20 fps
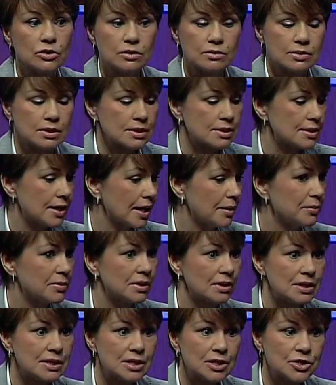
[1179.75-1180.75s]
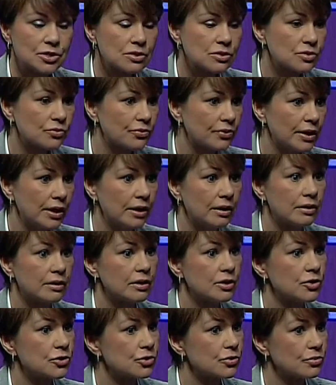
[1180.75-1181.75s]
the same transitions of care,
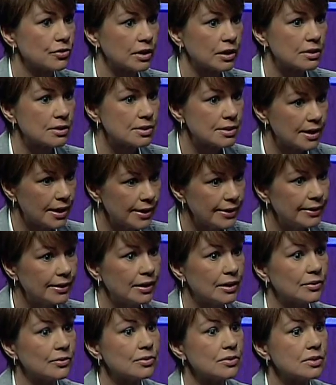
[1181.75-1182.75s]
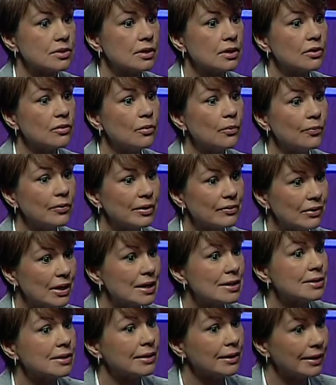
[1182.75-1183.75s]
issuing sign-outs. We
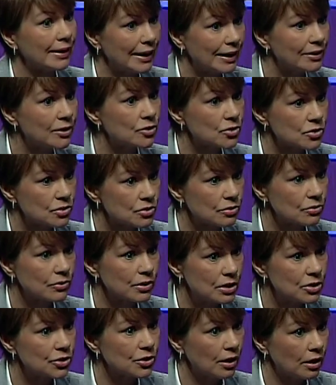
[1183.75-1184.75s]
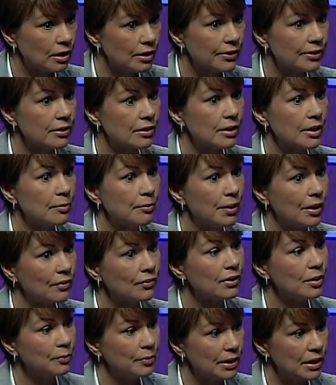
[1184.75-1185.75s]
write in letters to each other about
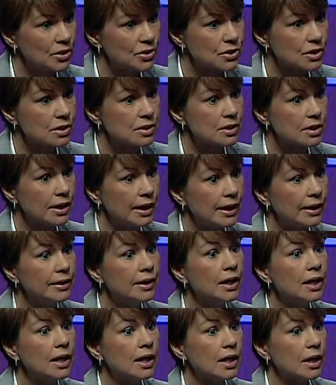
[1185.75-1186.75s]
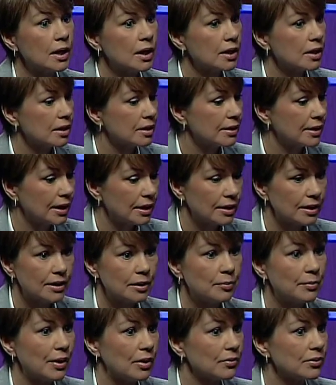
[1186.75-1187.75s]
the patients and telling
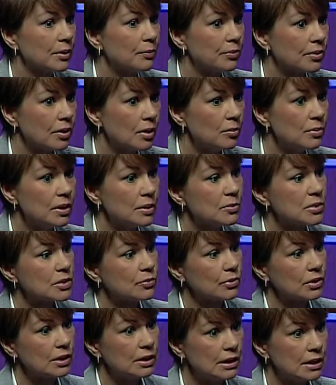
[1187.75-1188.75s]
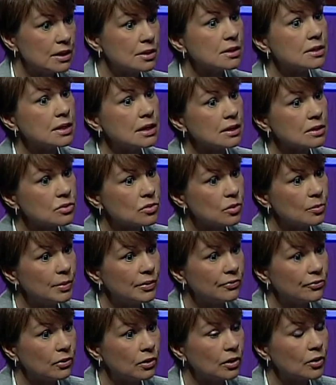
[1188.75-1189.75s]
about the problems, what needs things to be
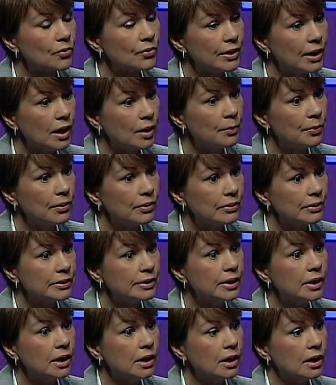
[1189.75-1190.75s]
followed up on,